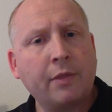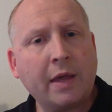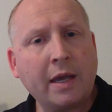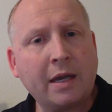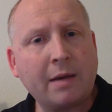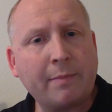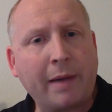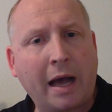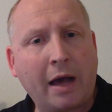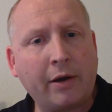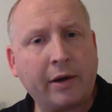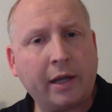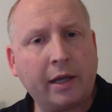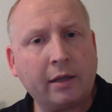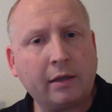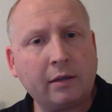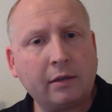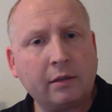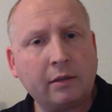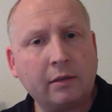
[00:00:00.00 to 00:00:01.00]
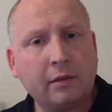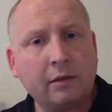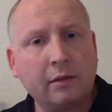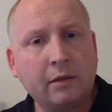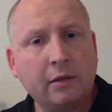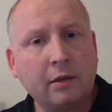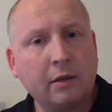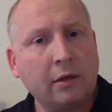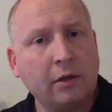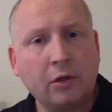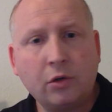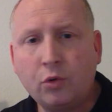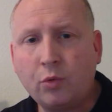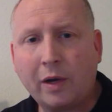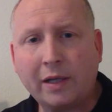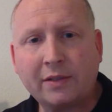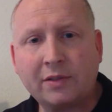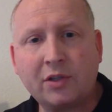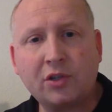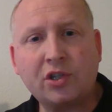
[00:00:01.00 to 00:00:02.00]
Think about it. Who
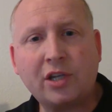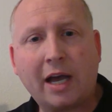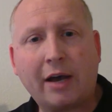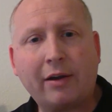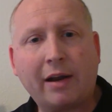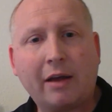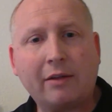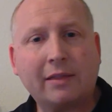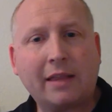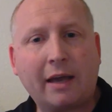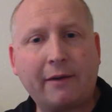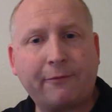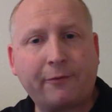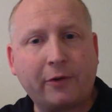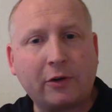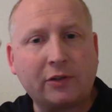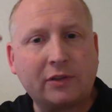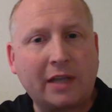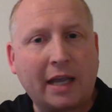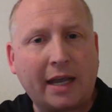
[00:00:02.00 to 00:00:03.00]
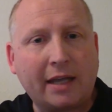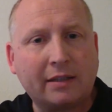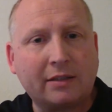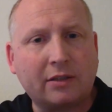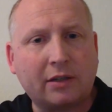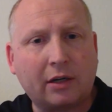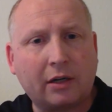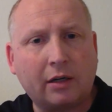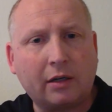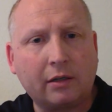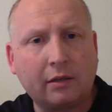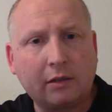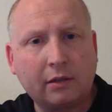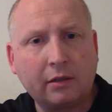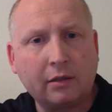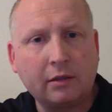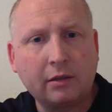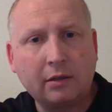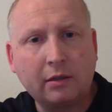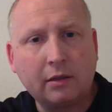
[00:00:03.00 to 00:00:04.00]
wants to shout out that first answer?
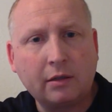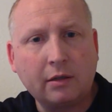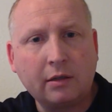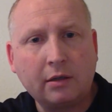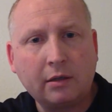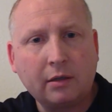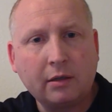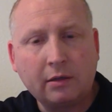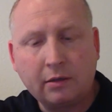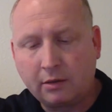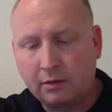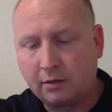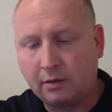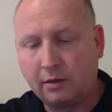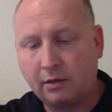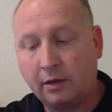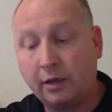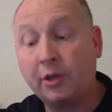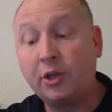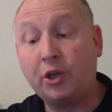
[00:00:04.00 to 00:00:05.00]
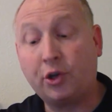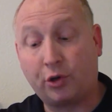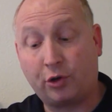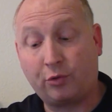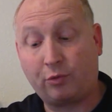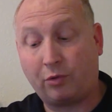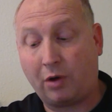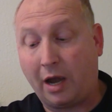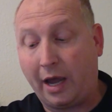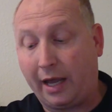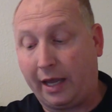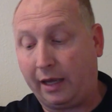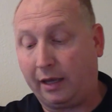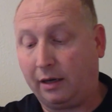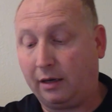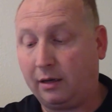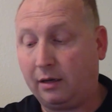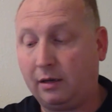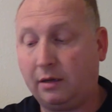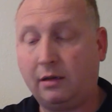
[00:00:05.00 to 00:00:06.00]
You're
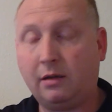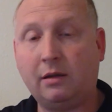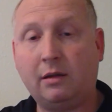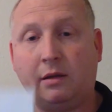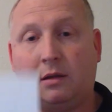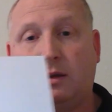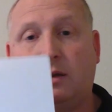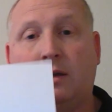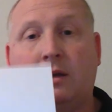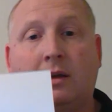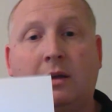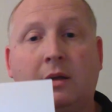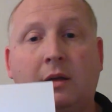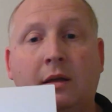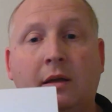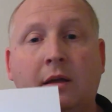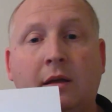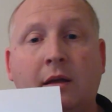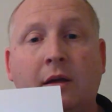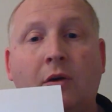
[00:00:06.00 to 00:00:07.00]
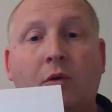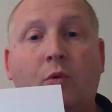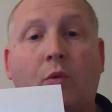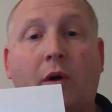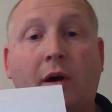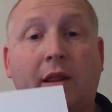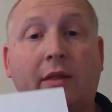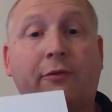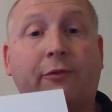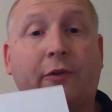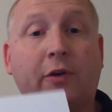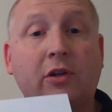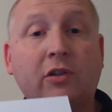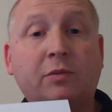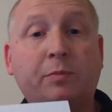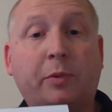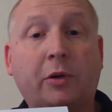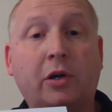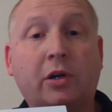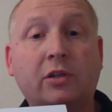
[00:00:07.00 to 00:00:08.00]
right. One of the
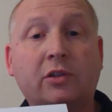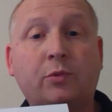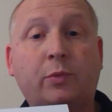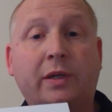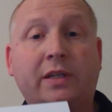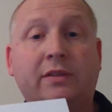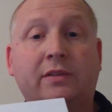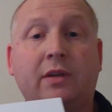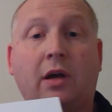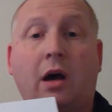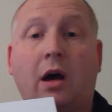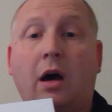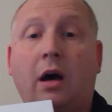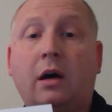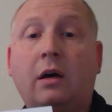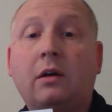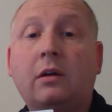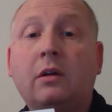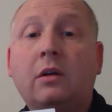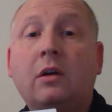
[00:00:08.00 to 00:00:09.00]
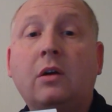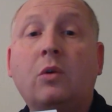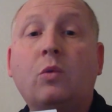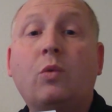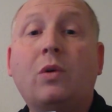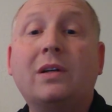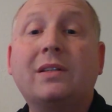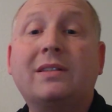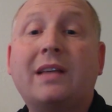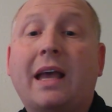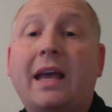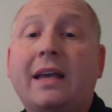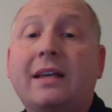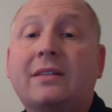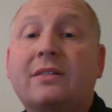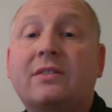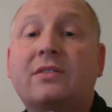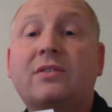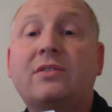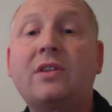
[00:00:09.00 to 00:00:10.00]
first birds we saw was a
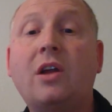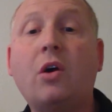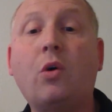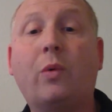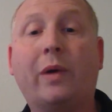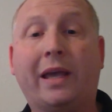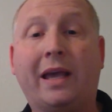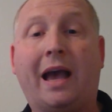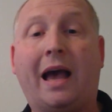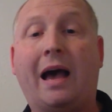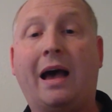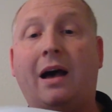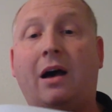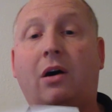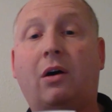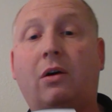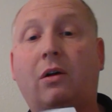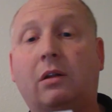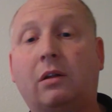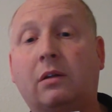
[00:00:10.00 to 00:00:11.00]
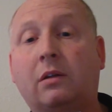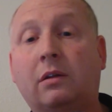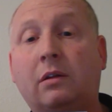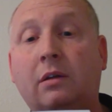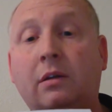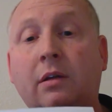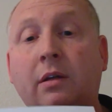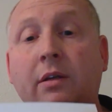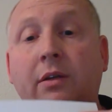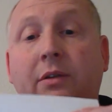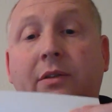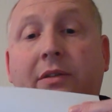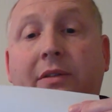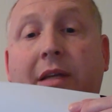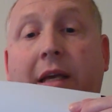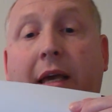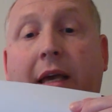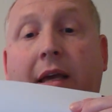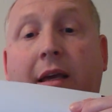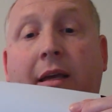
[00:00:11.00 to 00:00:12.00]
snowy owl. You
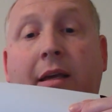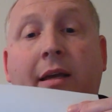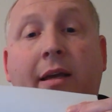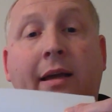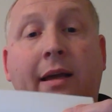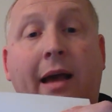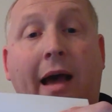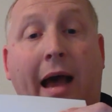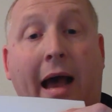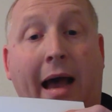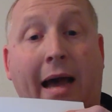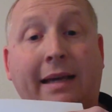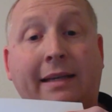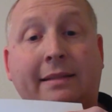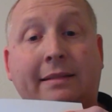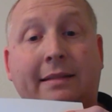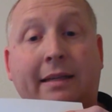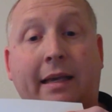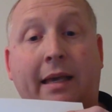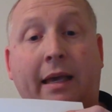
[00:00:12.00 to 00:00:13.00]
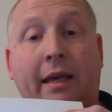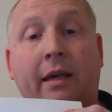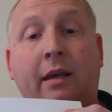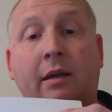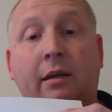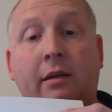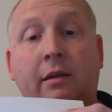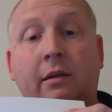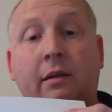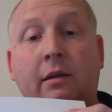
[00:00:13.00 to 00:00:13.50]
see? I see